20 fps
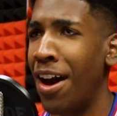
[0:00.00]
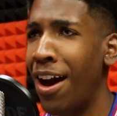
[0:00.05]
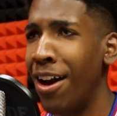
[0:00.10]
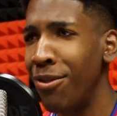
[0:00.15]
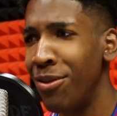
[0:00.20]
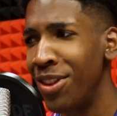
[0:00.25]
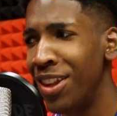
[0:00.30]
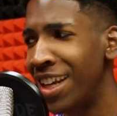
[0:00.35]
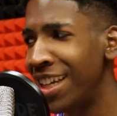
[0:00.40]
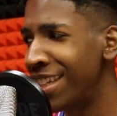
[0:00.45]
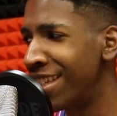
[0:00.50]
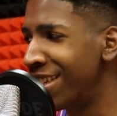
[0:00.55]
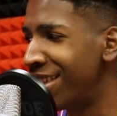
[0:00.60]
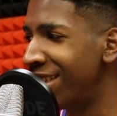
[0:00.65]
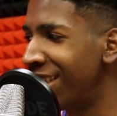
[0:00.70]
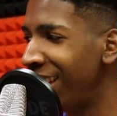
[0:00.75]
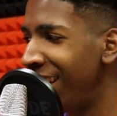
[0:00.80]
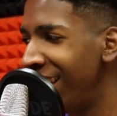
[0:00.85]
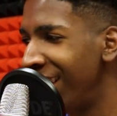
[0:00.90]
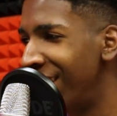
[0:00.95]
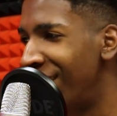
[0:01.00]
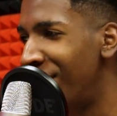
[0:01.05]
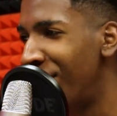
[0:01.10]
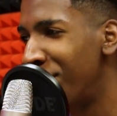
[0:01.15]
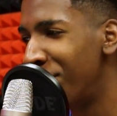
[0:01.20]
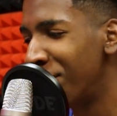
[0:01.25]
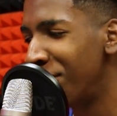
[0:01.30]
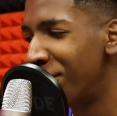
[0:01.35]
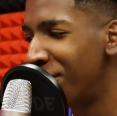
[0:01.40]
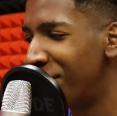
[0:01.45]
I would like to say there
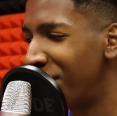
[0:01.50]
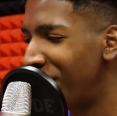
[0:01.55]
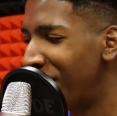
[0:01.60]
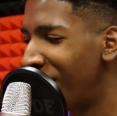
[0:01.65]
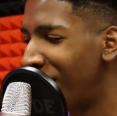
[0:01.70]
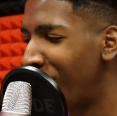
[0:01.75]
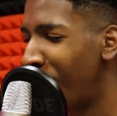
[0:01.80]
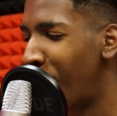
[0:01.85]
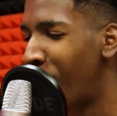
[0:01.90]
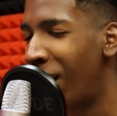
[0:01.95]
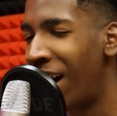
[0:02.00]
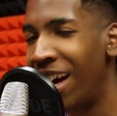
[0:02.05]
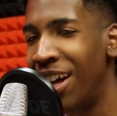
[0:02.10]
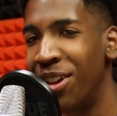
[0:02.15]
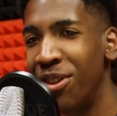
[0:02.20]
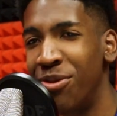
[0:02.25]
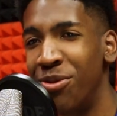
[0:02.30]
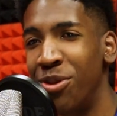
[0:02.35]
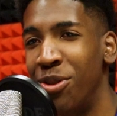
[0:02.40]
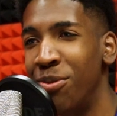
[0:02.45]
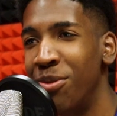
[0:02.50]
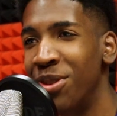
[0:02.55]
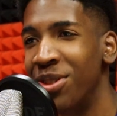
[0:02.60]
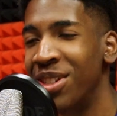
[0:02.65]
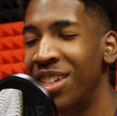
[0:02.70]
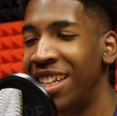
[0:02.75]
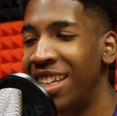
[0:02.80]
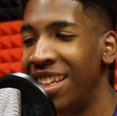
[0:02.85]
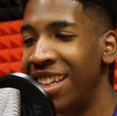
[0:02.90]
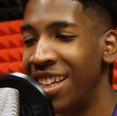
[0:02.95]
were wild rumors
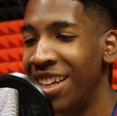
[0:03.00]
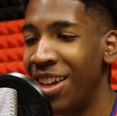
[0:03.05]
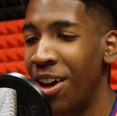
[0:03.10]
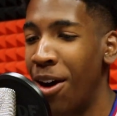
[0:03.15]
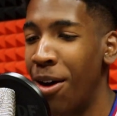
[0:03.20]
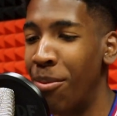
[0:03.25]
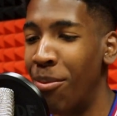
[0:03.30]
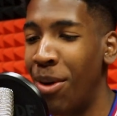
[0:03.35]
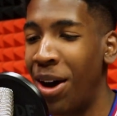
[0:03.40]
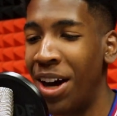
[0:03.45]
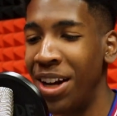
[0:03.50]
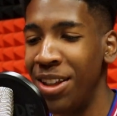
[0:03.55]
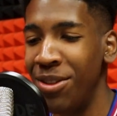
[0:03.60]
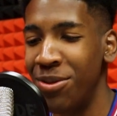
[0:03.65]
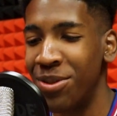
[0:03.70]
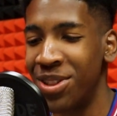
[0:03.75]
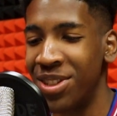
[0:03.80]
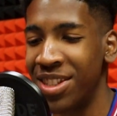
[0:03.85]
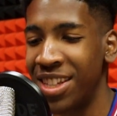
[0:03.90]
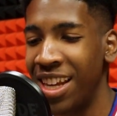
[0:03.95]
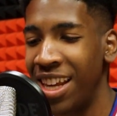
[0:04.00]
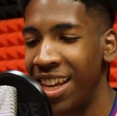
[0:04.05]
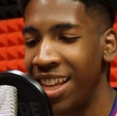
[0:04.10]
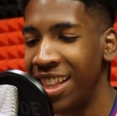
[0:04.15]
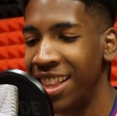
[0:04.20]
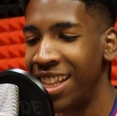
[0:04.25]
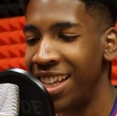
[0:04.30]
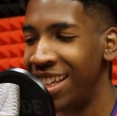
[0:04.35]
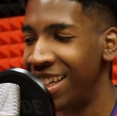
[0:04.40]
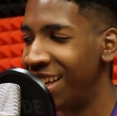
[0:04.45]
that Imani was
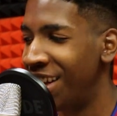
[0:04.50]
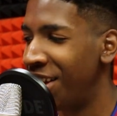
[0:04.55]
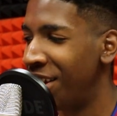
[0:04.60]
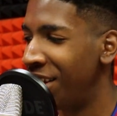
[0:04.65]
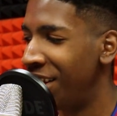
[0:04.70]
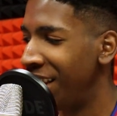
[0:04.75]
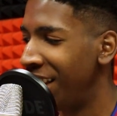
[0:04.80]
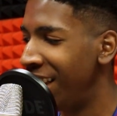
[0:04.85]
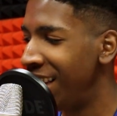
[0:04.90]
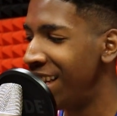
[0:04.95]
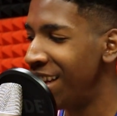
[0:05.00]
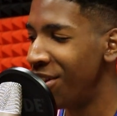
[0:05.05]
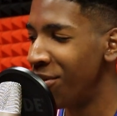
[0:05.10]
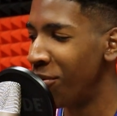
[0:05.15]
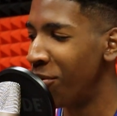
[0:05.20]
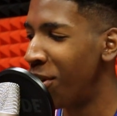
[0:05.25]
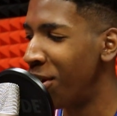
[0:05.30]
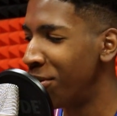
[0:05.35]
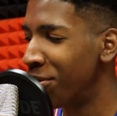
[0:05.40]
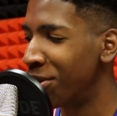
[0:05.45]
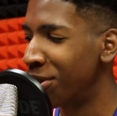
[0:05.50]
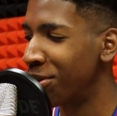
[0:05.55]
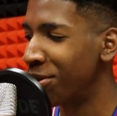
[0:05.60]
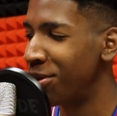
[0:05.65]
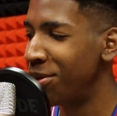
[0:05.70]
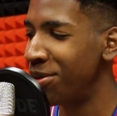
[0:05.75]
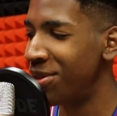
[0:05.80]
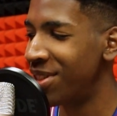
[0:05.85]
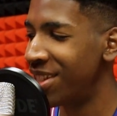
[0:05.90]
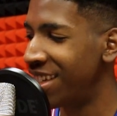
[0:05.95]
saying that he didn't want
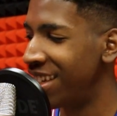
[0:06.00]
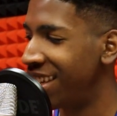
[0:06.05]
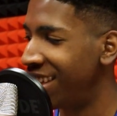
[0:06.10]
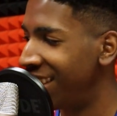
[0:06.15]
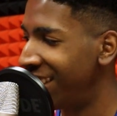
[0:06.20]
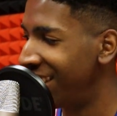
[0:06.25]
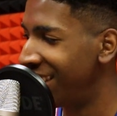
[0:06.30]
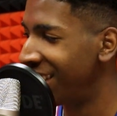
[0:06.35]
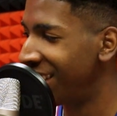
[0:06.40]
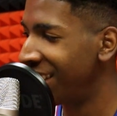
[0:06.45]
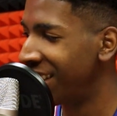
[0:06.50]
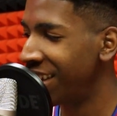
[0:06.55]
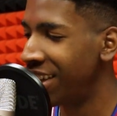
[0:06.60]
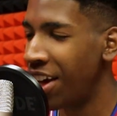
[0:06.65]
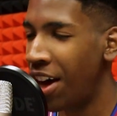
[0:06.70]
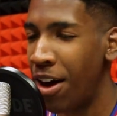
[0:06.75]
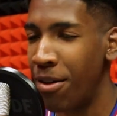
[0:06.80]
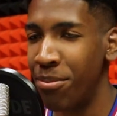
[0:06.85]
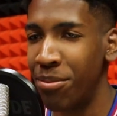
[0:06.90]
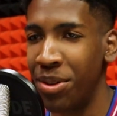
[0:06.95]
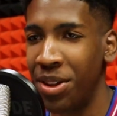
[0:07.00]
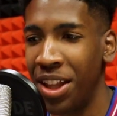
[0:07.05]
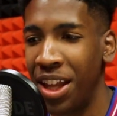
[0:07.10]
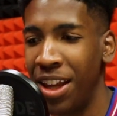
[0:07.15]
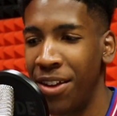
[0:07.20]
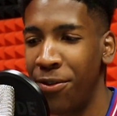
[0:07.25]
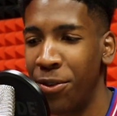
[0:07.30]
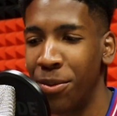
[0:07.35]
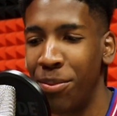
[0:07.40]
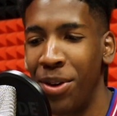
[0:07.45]
recruits to come
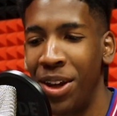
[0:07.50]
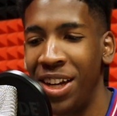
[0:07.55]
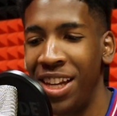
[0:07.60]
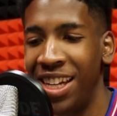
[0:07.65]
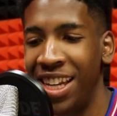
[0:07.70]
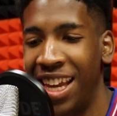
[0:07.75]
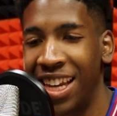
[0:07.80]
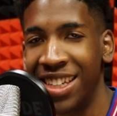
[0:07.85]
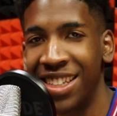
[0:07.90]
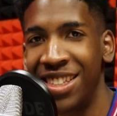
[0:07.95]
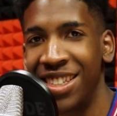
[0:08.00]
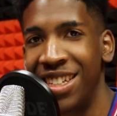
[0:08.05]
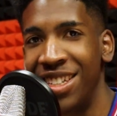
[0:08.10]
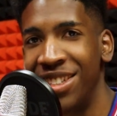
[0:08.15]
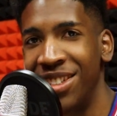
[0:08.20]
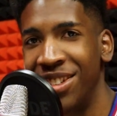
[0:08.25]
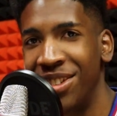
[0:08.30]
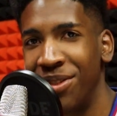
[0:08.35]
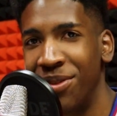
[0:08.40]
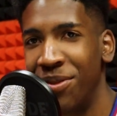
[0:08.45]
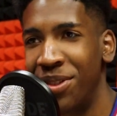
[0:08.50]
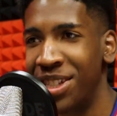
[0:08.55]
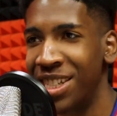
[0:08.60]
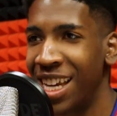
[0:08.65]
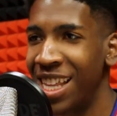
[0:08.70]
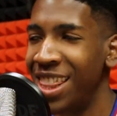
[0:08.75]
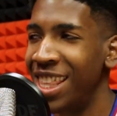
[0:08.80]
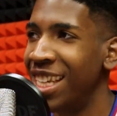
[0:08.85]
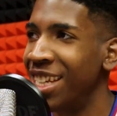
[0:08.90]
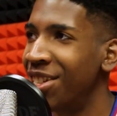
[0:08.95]
play for Penny next season, which
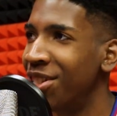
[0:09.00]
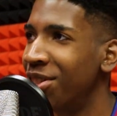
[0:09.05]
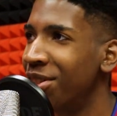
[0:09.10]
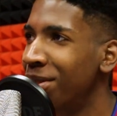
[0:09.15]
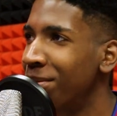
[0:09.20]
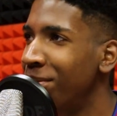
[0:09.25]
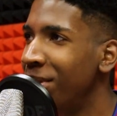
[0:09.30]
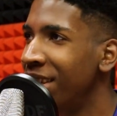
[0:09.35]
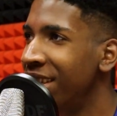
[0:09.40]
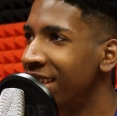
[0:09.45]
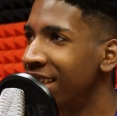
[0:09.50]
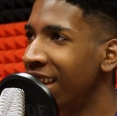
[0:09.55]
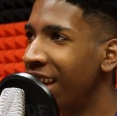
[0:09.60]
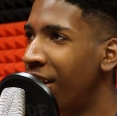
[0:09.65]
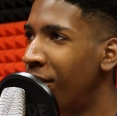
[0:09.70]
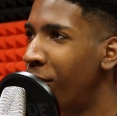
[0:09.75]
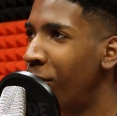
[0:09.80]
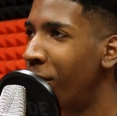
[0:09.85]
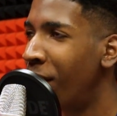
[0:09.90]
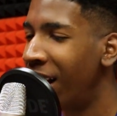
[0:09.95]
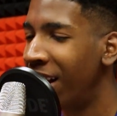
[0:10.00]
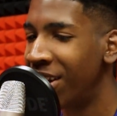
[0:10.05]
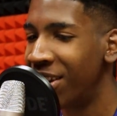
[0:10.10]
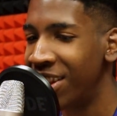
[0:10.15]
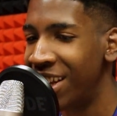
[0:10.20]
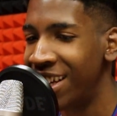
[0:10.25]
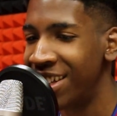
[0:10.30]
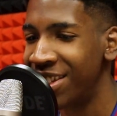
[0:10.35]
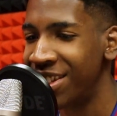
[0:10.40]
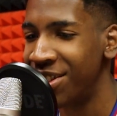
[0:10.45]
I think just speaks to how
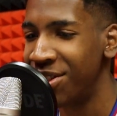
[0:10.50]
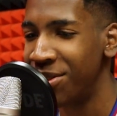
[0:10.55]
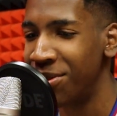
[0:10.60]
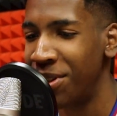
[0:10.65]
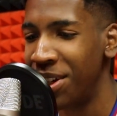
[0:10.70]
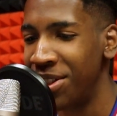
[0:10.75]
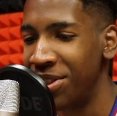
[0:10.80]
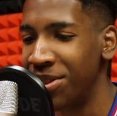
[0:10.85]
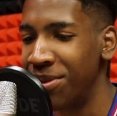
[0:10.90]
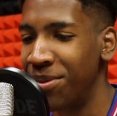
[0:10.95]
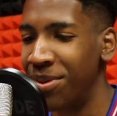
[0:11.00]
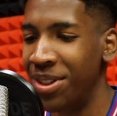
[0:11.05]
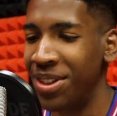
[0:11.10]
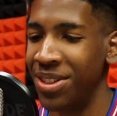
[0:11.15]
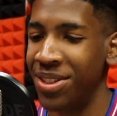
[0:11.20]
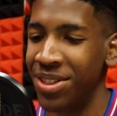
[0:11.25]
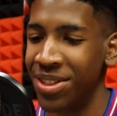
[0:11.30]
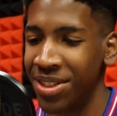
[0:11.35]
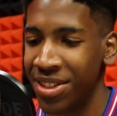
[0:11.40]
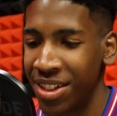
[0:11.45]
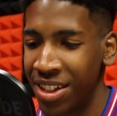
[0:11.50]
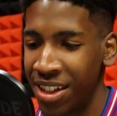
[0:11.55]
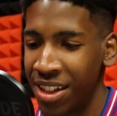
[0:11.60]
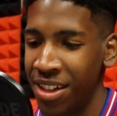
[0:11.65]
wild that situation was.